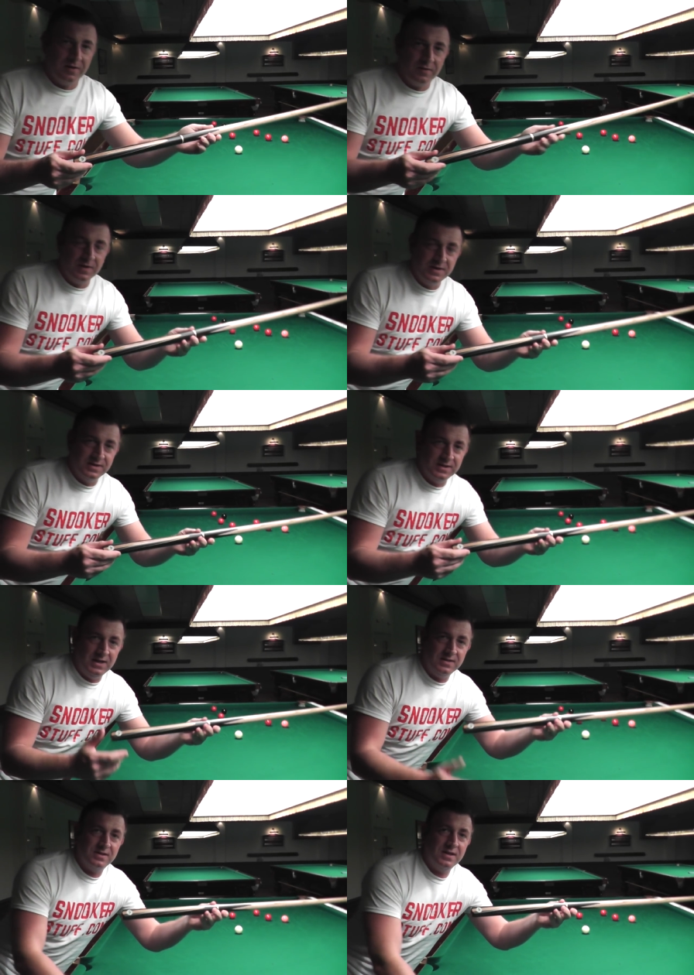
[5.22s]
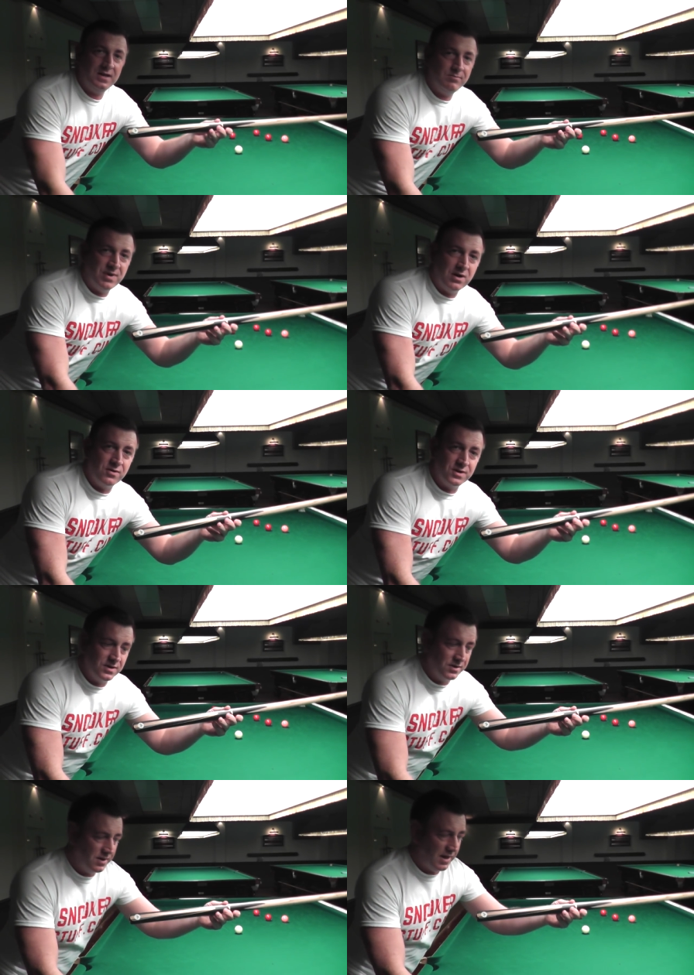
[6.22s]
This is the
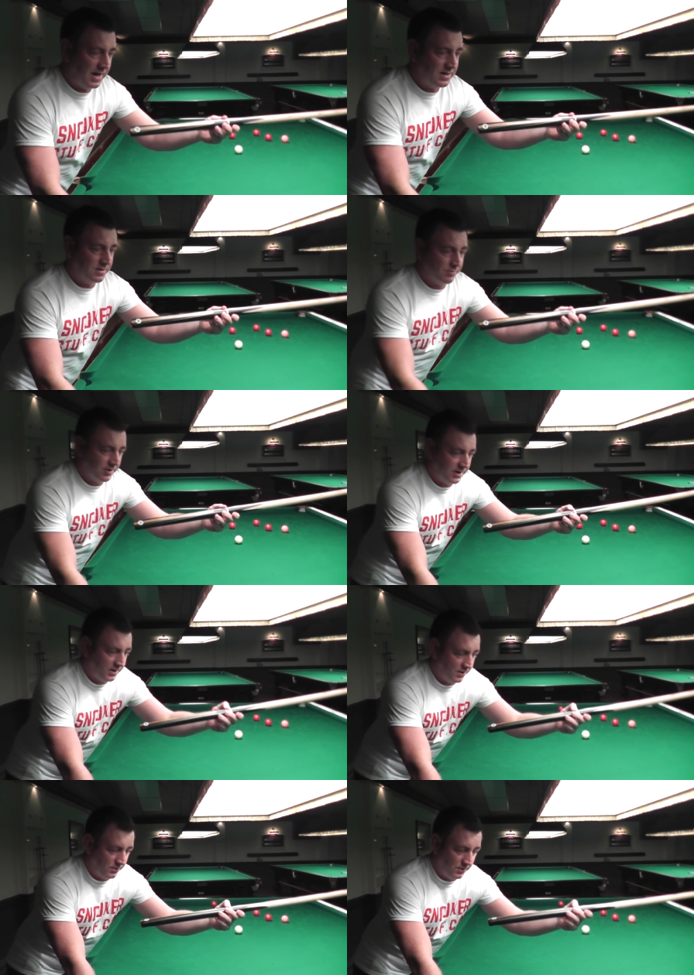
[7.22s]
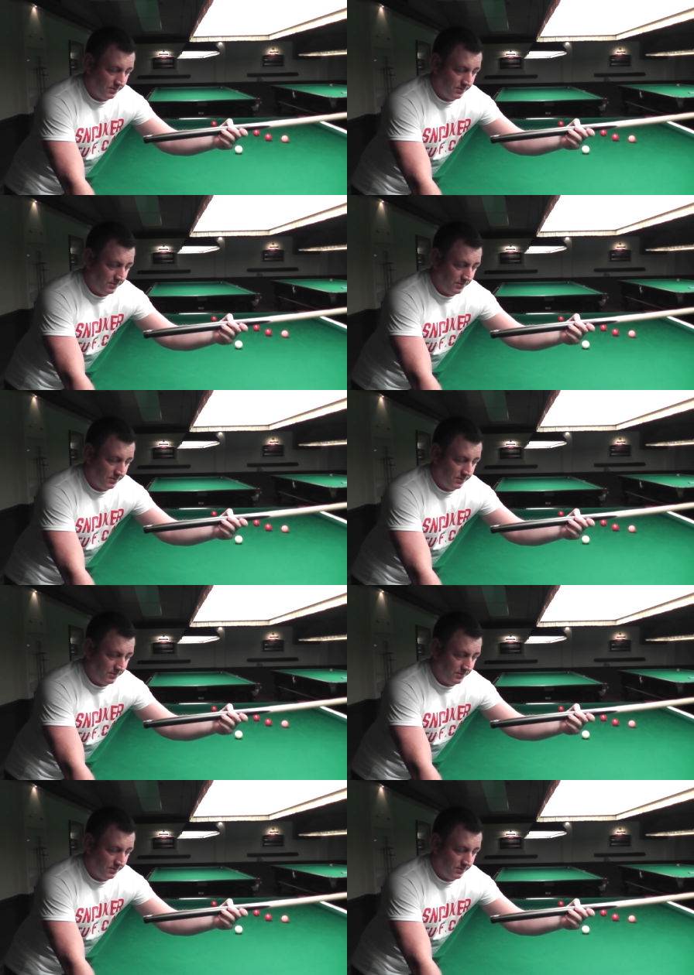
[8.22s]
Peradon Canterbury cue.